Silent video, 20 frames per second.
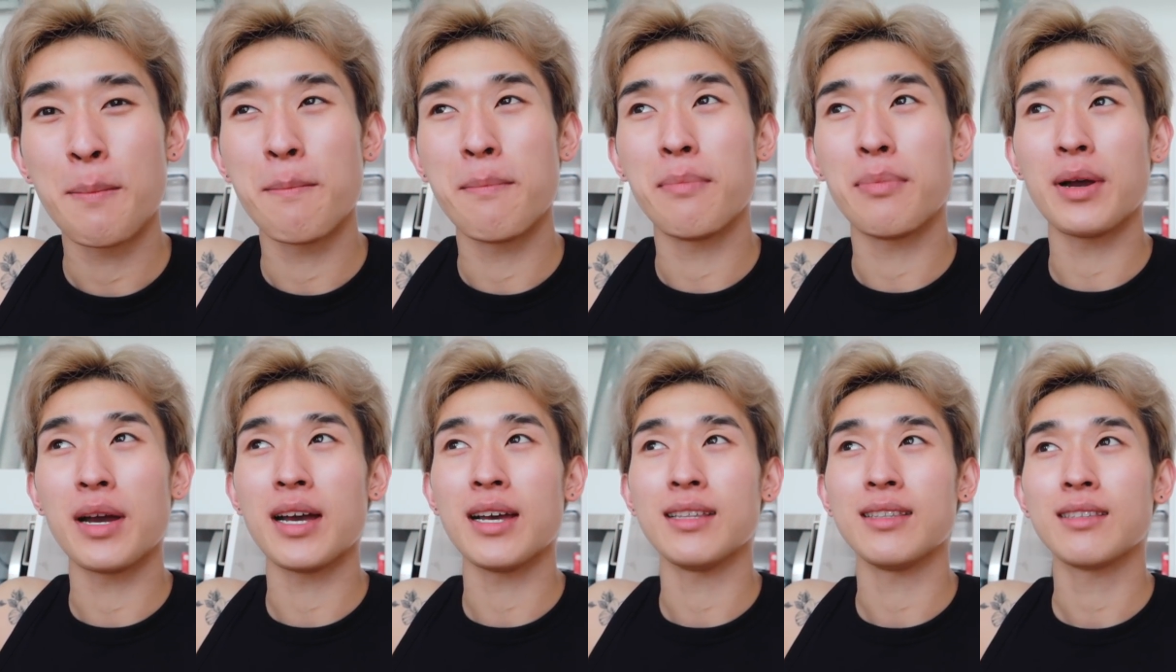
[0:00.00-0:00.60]

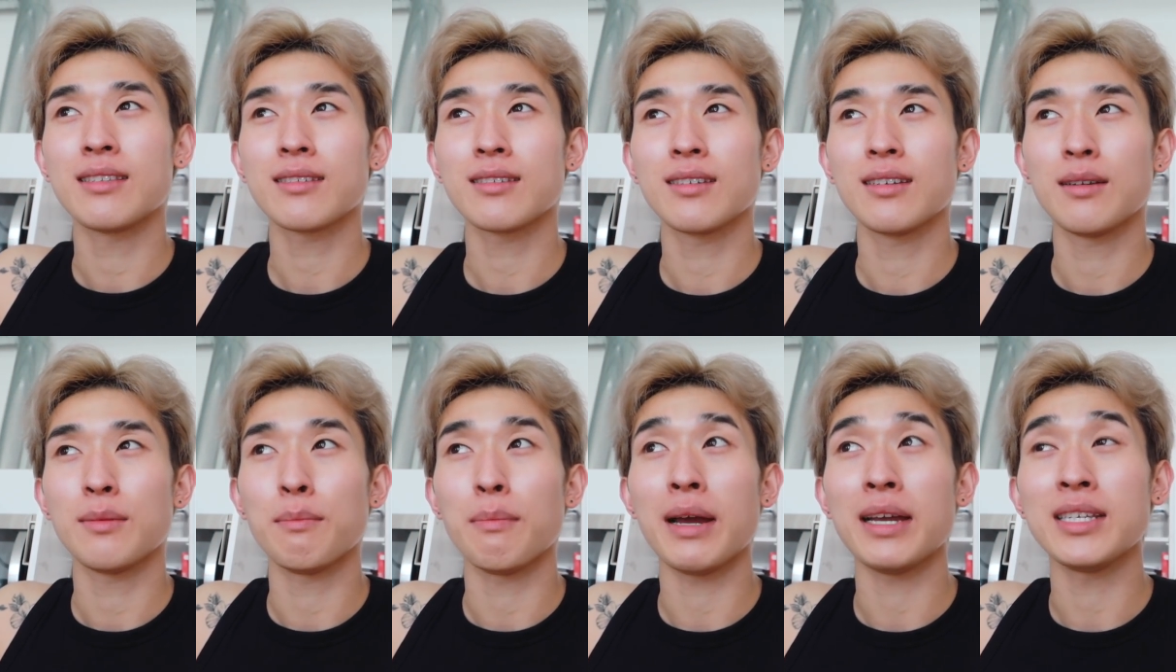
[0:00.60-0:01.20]
but
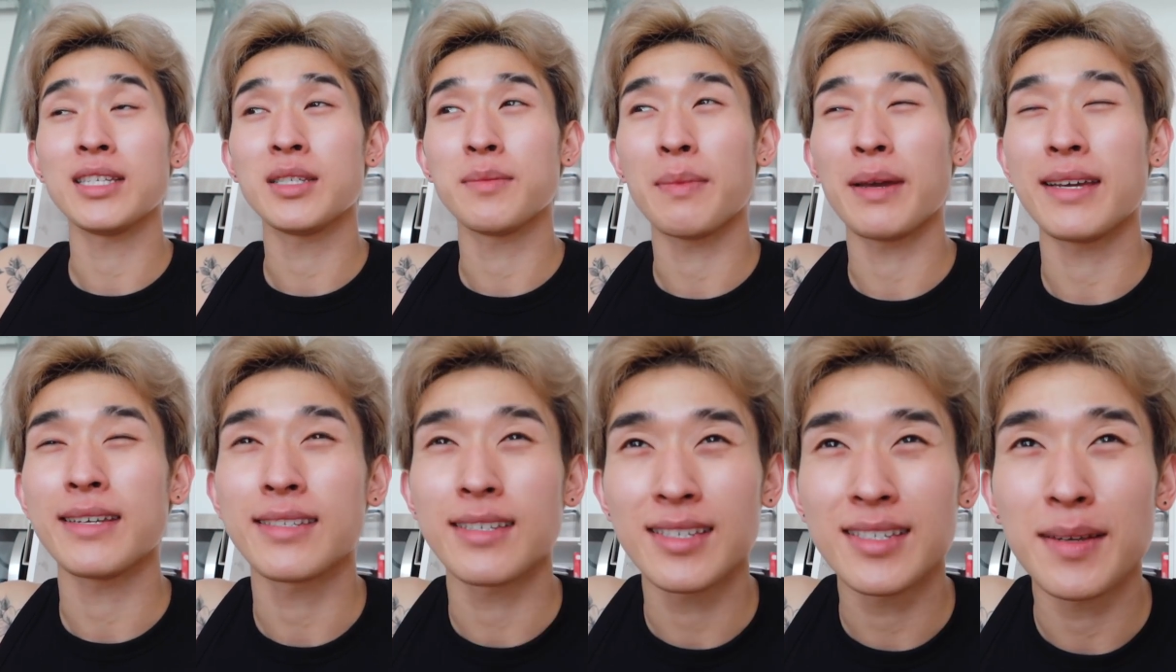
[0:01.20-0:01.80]
my
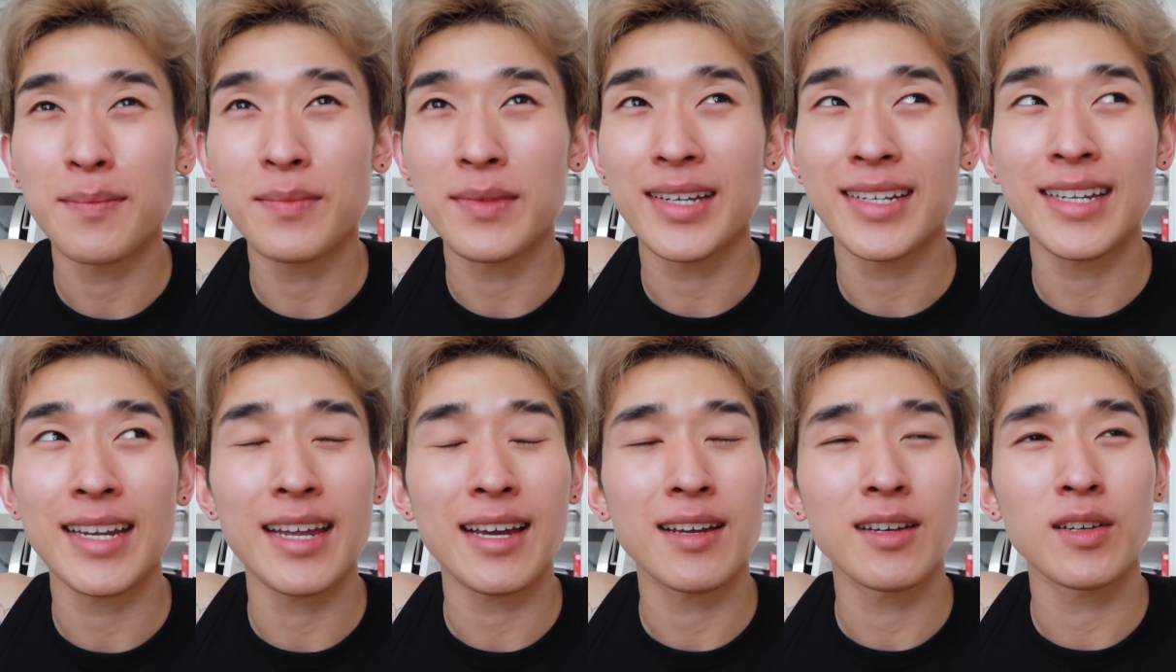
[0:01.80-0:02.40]
space is something
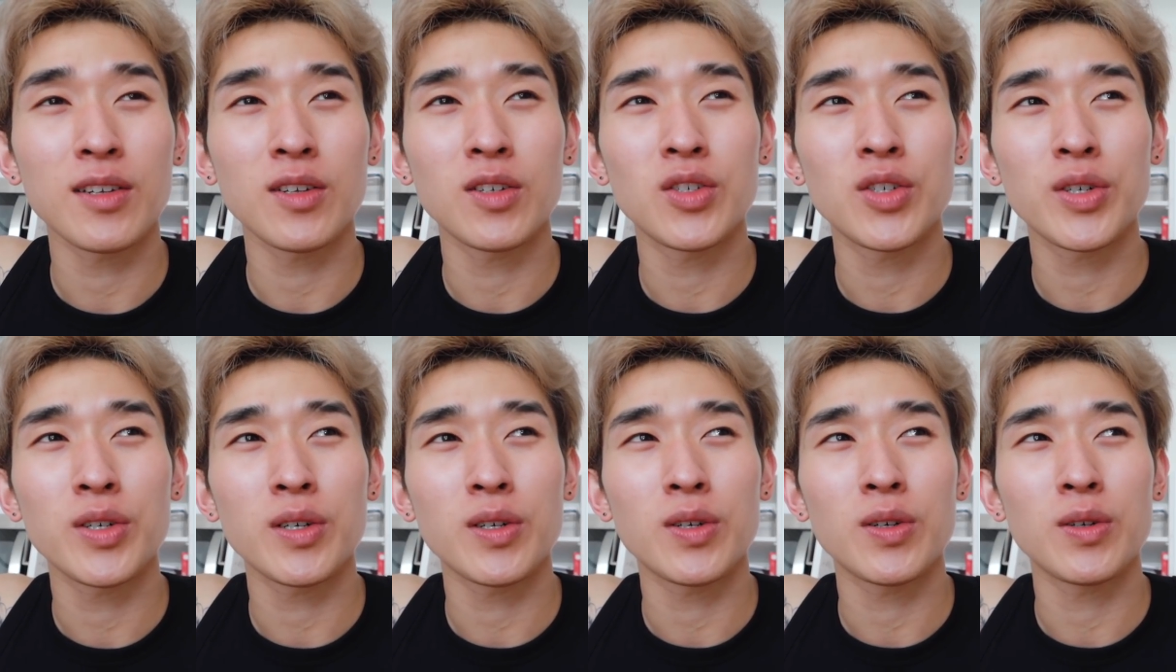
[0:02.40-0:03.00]
that I can
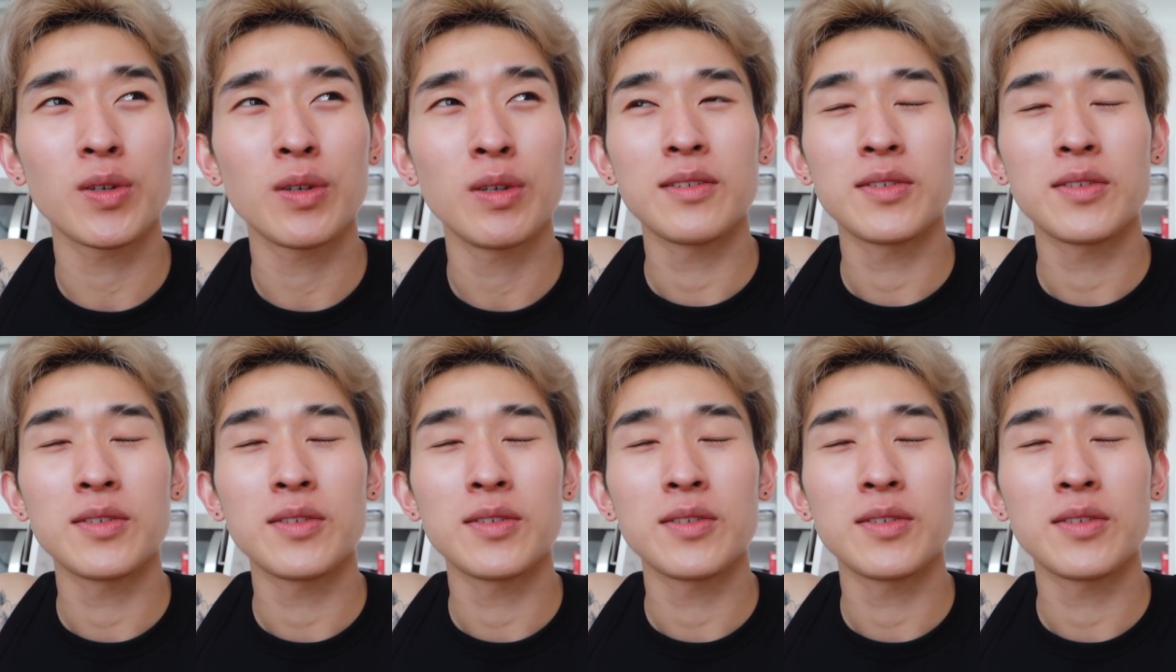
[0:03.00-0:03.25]
control.